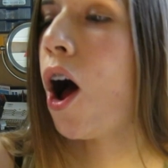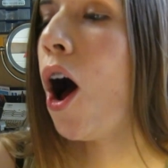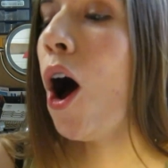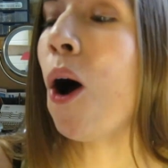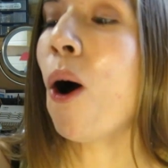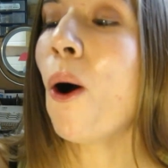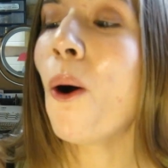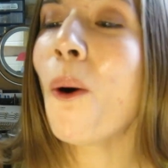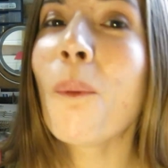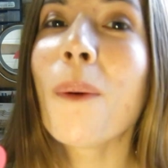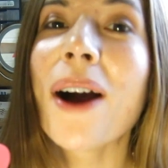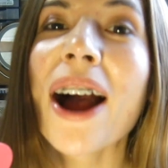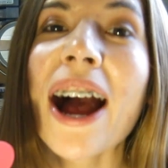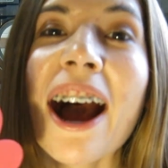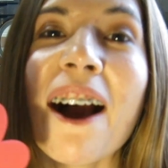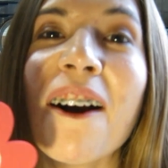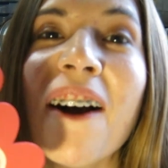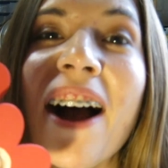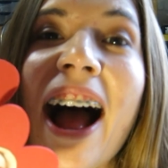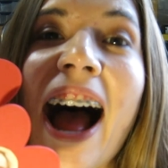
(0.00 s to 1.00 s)
Oh
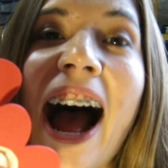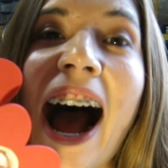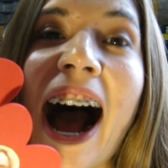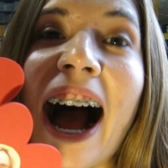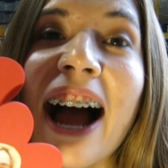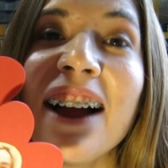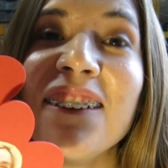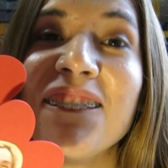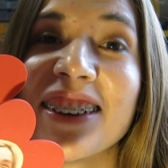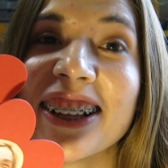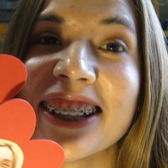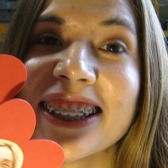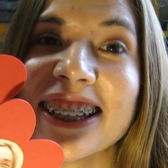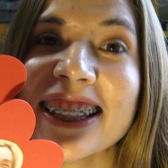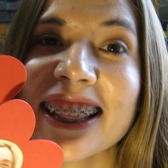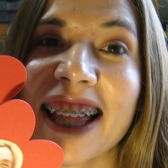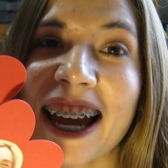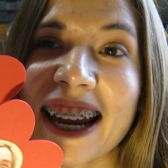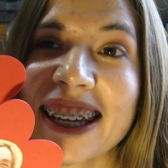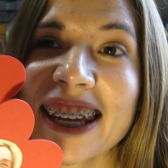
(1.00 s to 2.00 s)
wow, I really
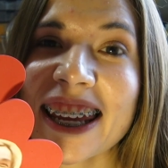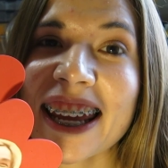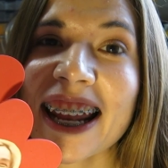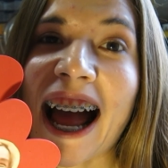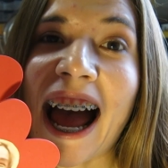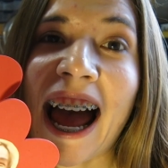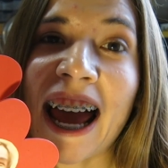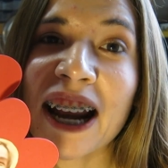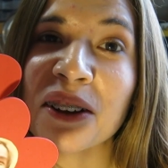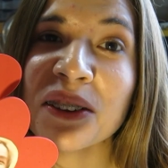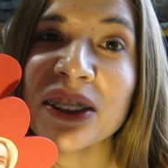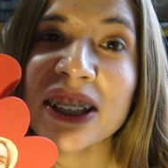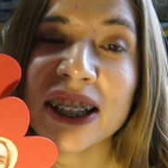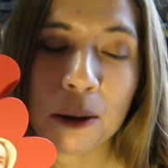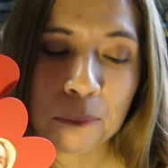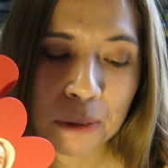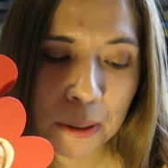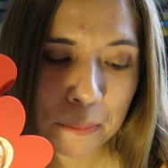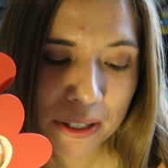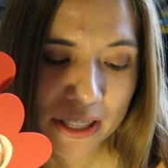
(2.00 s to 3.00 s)
like it. I don't think
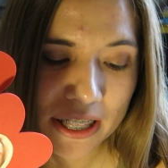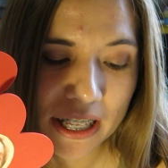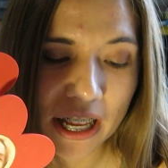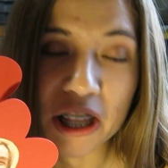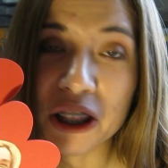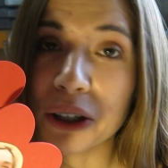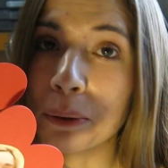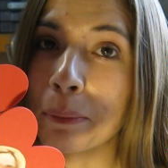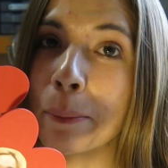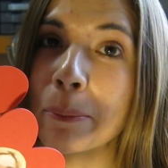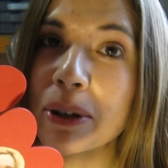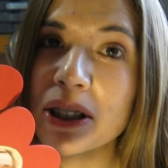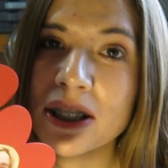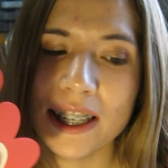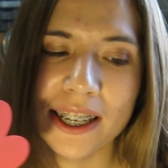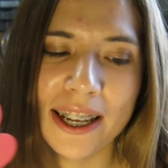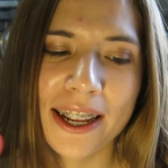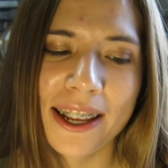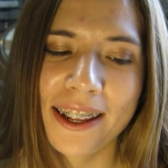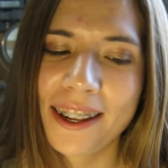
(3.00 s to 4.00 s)
I'm gonna put the other members
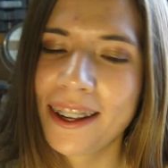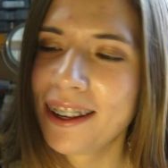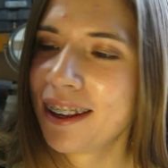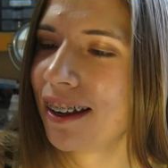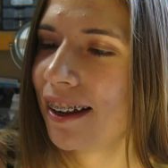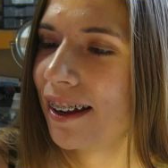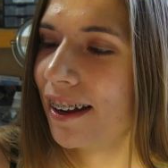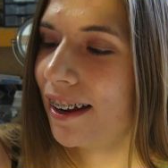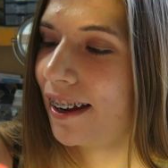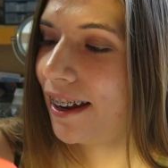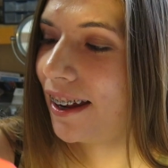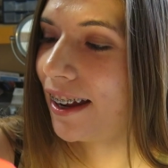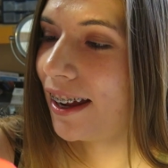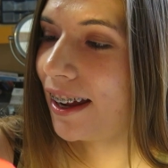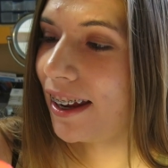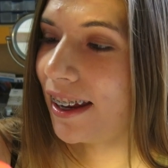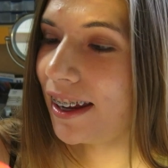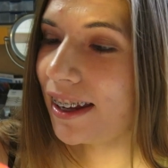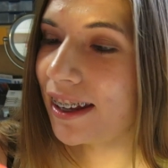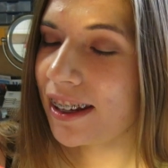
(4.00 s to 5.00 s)

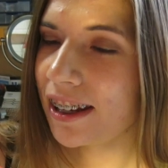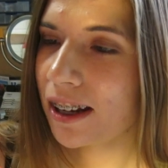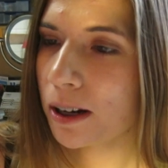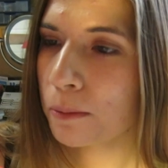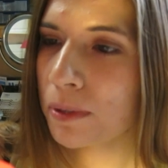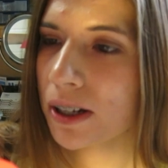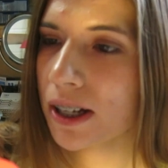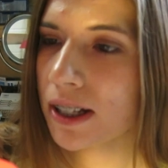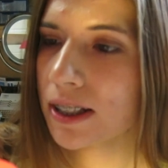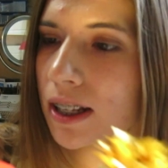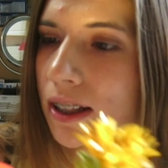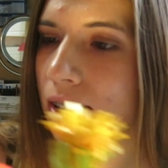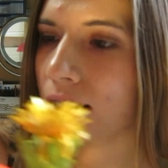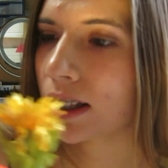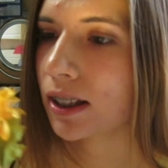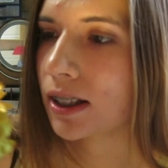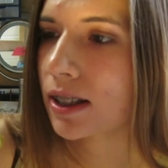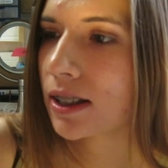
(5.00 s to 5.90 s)
in here because I think the